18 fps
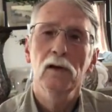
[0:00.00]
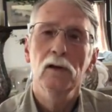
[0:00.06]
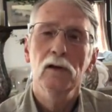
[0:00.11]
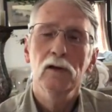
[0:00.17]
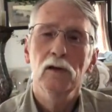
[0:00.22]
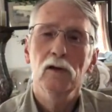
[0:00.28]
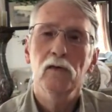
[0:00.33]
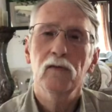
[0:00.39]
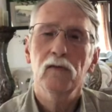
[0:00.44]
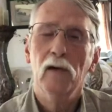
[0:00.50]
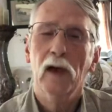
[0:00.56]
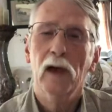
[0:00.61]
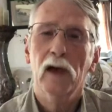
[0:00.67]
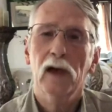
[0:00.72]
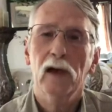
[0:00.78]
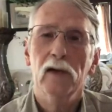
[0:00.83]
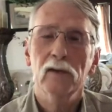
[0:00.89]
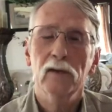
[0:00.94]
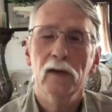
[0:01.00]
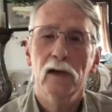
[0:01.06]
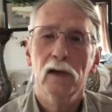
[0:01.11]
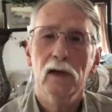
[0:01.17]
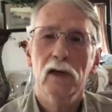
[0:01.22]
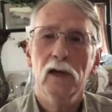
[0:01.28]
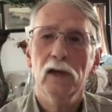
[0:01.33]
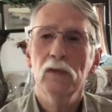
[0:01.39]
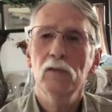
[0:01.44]
to find that
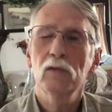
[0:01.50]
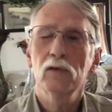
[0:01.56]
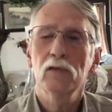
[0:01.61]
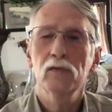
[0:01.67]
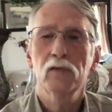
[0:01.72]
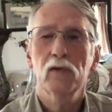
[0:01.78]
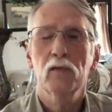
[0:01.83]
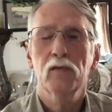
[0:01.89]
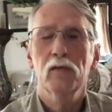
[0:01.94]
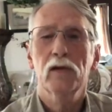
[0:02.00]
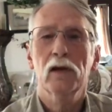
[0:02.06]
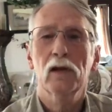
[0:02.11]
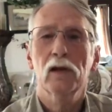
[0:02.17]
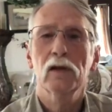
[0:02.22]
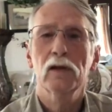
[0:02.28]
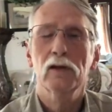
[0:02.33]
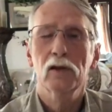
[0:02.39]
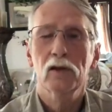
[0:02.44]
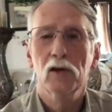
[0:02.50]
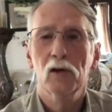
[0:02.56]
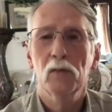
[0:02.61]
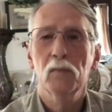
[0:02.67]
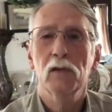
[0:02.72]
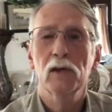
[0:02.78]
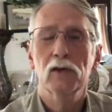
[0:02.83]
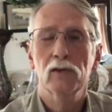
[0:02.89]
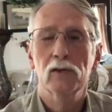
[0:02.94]
he was fulfilling the
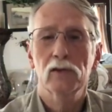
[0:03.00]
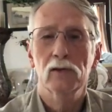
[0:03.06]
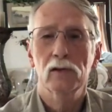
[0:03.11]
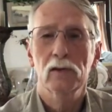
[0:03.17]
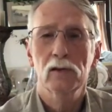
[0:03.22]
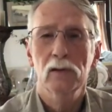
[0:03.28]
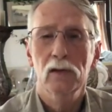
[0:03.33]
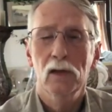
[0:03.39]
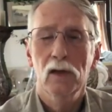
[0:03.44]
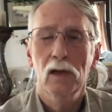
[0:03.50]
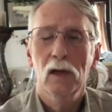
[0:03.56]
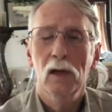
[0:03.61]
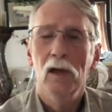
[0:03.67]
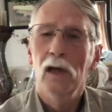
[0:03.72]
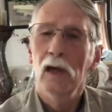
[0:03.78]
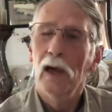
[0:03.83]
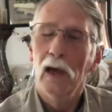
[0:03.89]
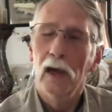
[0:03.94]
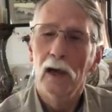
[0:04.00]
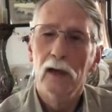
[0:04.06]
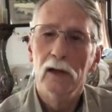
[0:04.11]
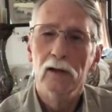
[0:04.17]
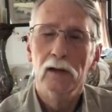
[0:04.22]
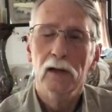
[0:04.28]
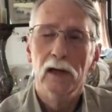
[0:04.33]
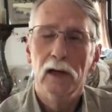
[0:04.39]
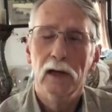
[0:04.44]
commission
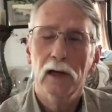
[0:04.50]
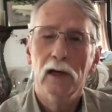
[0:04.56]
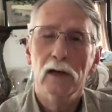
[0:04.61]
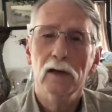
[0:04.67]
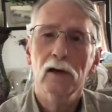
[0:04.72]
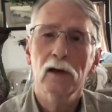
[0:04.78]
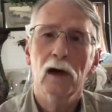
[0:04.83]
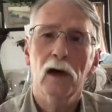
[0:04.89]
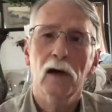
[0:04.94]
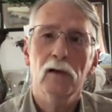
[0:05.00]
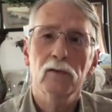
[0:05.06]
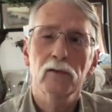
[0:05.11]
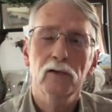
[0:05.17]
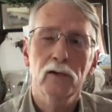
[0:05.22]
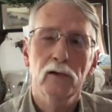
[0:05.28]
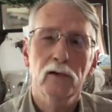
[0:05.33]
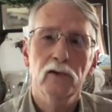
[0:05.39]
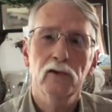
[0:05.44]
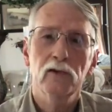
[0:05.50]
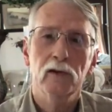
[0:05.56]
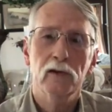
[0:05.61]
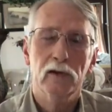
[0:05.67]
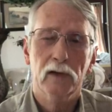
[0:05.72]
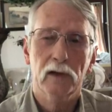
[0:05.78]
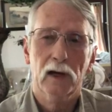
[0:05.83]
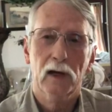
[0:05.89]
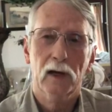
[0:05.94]
and he had gone to the
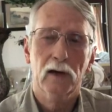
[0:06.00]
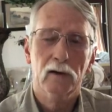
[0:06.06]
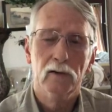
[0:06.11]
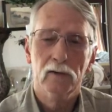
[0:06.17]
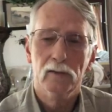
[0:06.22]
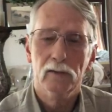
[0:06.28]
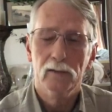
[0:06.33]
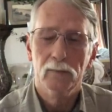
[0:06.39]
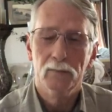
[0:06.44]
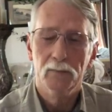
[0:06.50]
Gentiles.